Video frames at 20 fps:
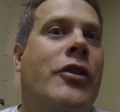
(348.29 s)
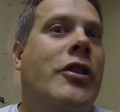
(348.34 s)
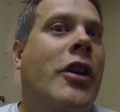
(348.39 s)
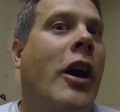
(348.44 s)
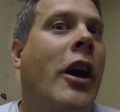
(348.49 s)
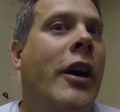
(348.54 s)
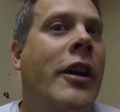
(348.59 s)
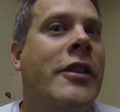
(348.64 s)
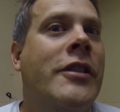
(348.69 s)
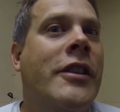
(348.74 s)

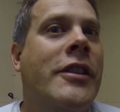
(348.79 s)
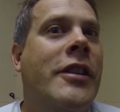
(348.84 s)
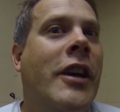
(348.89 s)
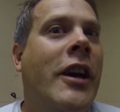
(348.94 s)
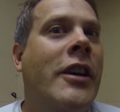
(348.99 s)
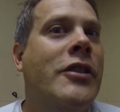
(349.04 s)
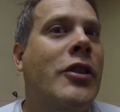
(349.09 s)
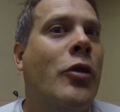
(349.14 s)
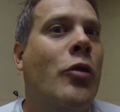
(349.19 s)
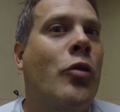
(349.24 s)
Tons and
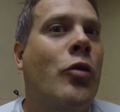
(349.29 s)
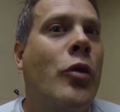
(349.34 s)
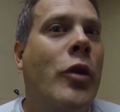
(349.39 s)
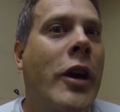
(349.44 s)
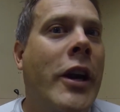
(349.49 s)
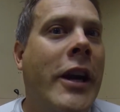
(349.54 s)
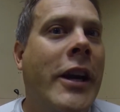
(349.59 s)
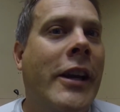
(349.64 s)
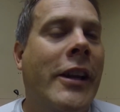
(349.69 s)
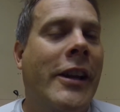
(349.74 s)
tons of
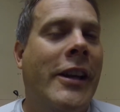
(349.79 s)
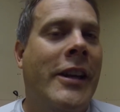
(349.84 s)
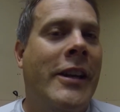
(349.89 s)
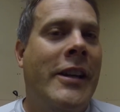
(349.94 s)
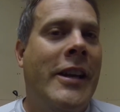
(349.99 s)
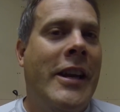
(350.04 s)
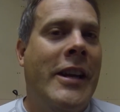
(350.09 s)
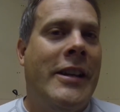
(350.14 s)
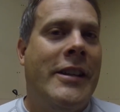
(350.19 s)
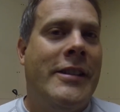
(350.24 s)
really
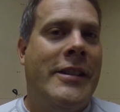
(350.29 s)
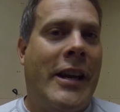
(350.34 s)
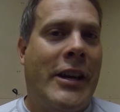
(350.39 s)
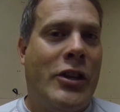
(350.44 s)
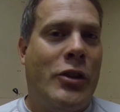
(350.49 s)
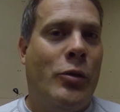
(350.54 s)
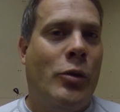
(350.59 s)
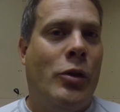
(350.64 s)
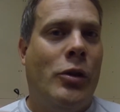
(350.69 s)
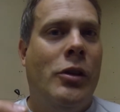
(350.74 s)
neat
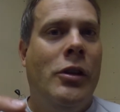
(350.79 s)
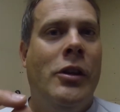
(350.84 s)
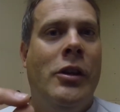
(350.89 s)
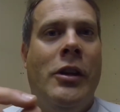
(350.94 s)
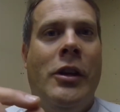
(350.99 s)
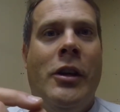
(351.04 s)
sexual